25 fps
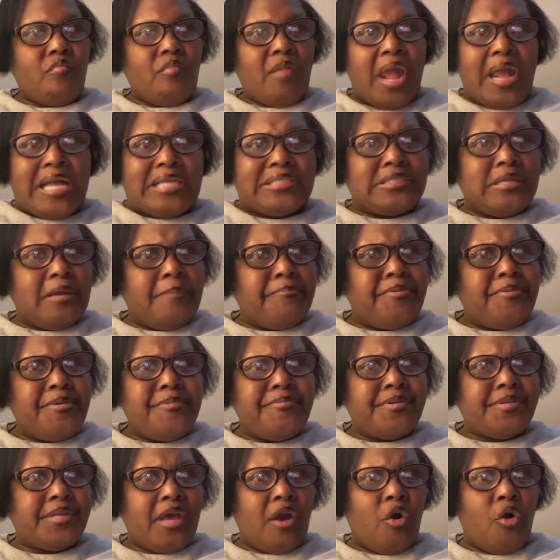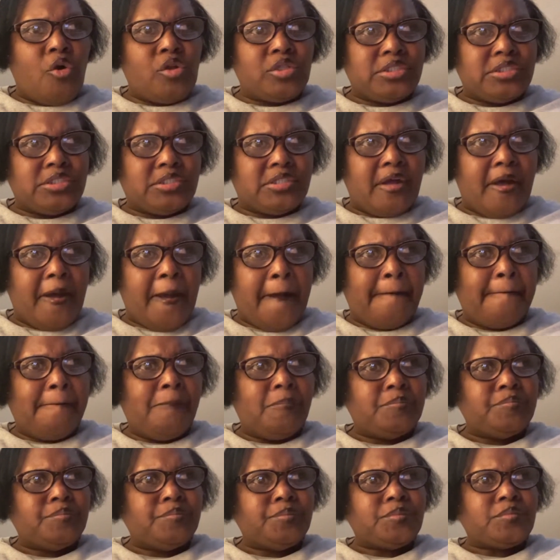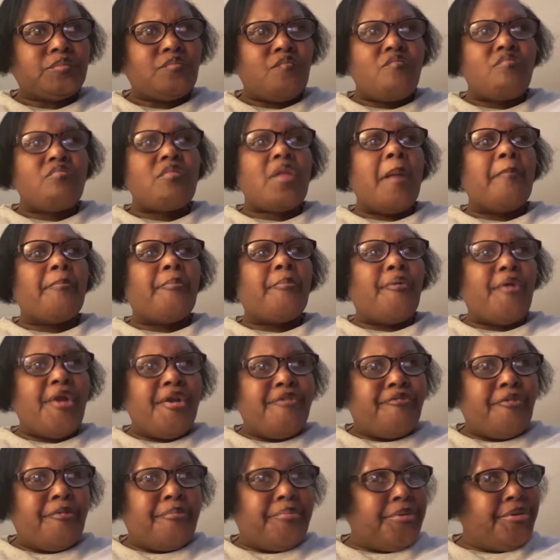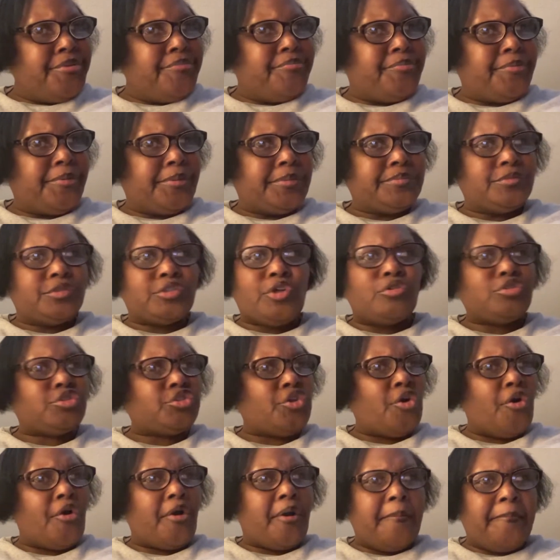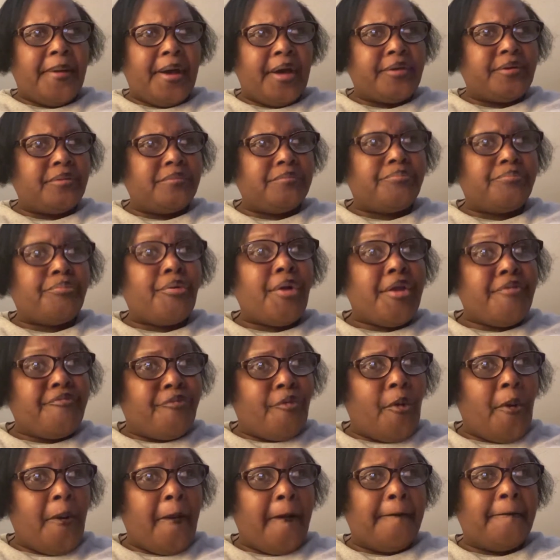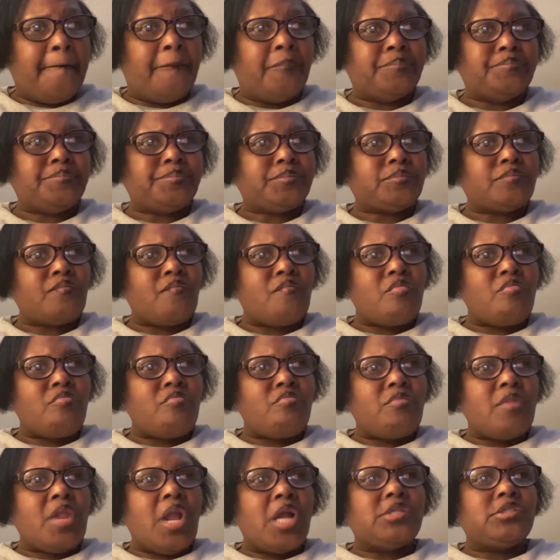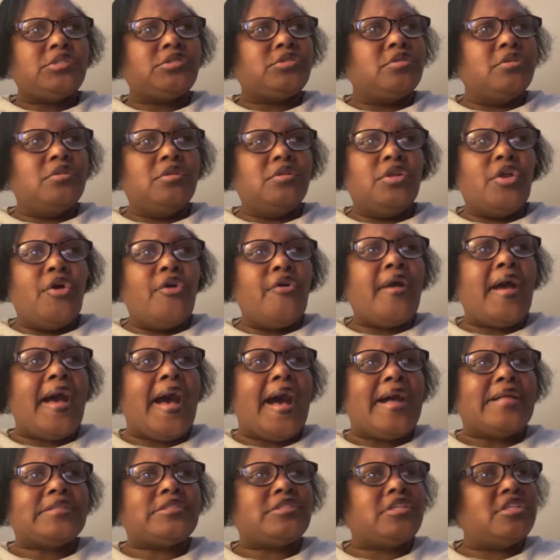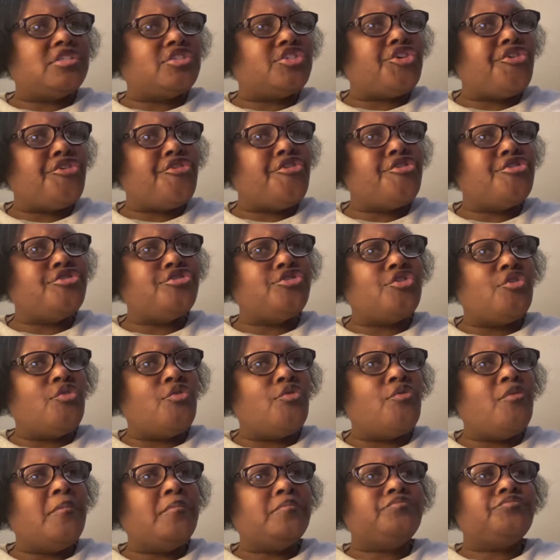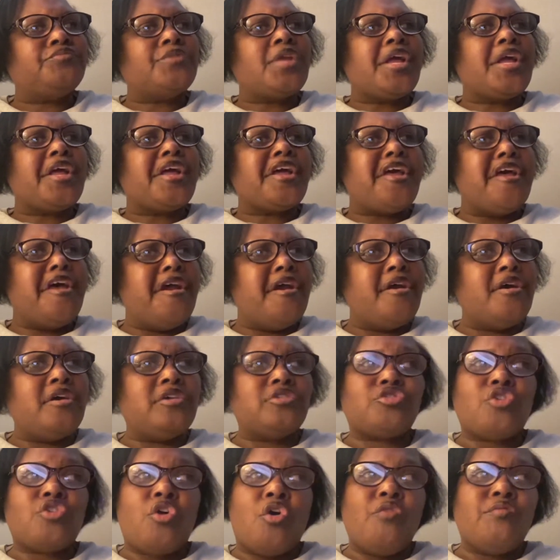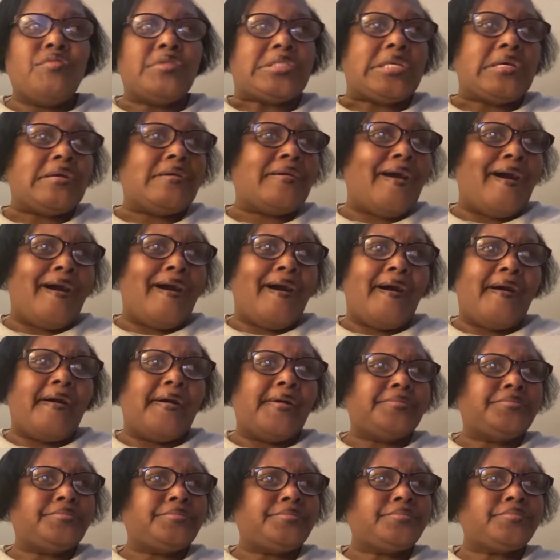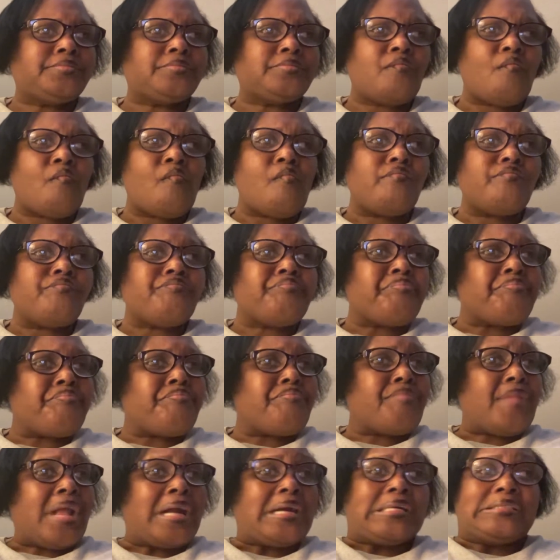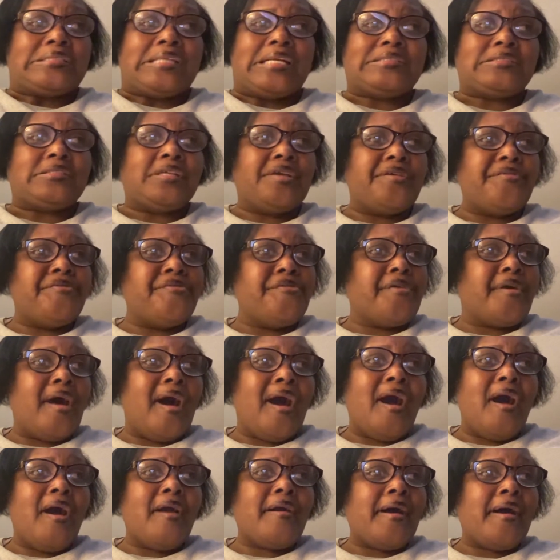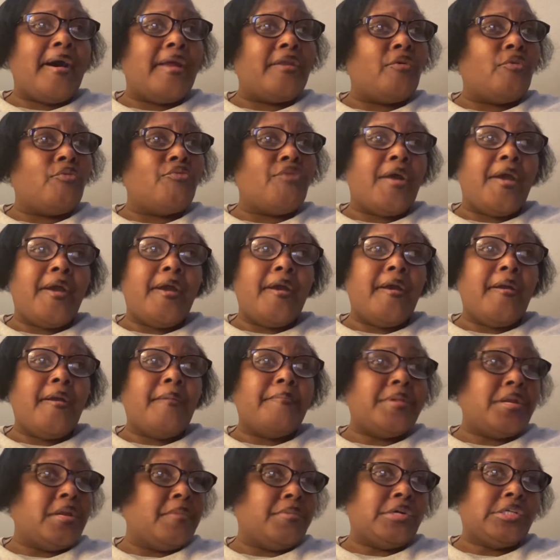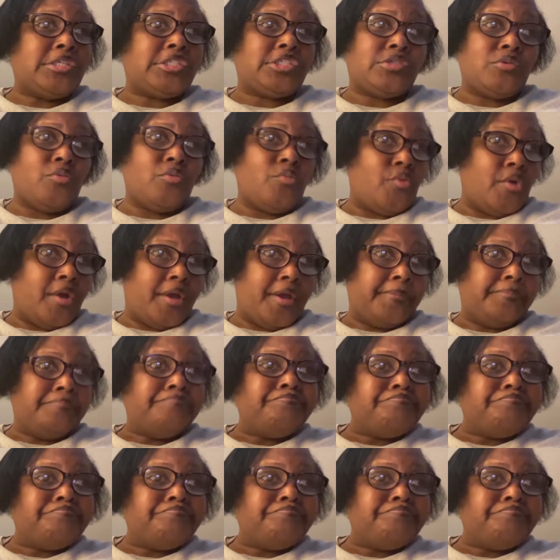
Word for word: I tell people that all the time. Pray for people. Don't talk about them. Pray for them. Learn how to turn your cares over to God. Because I tell you, God got a ram in the bush somewhere.